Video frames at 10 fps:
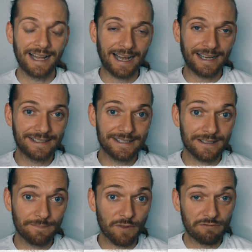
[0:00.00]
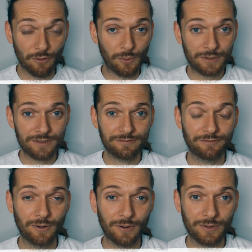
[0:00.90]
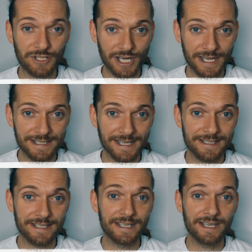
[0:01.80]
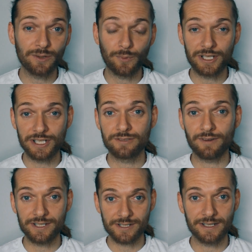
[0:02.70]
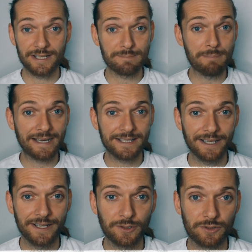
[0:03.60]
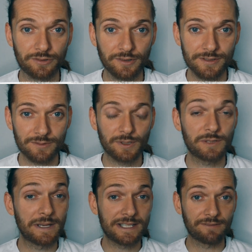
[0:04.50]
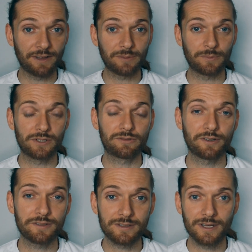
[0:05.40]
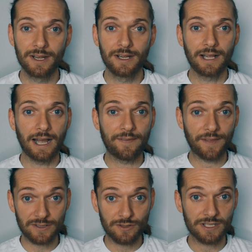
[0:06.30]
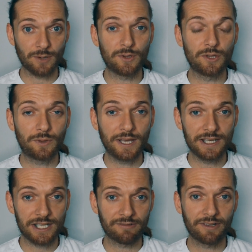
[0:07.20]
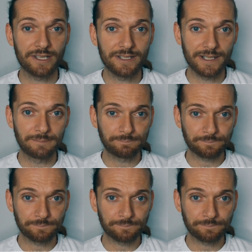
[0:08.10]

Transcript: and vote for Share Tanzania, which is registered as Mandaleo Trust, which means Development Trust, and that's just our U K charity name.